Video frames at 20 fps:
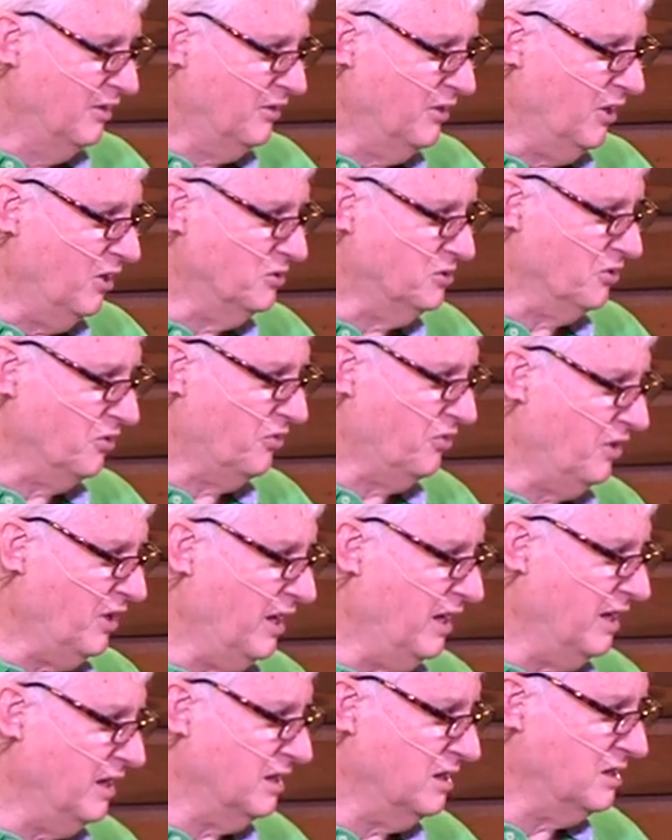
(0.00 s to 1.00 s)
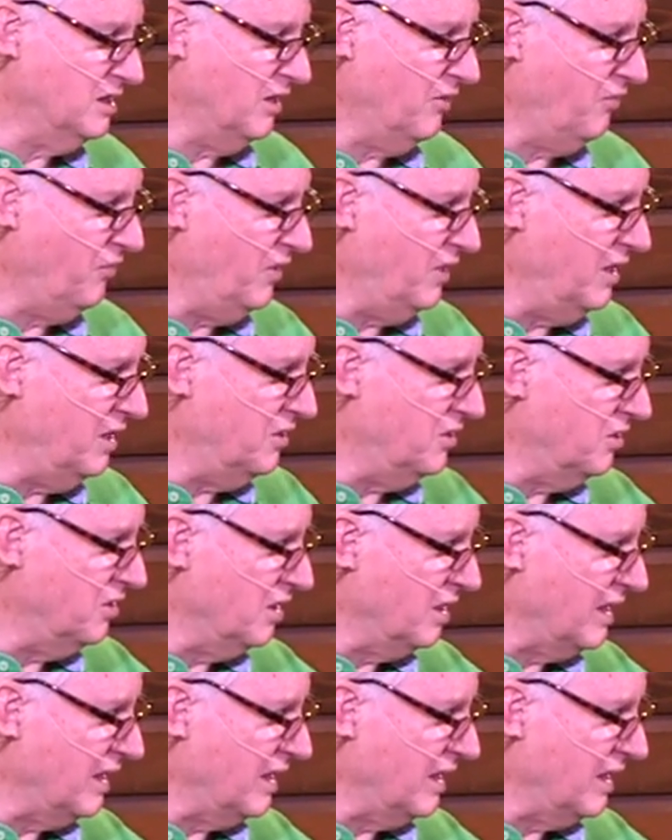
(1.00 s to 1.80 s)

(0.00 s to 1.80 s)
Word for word: Those are things that fit into the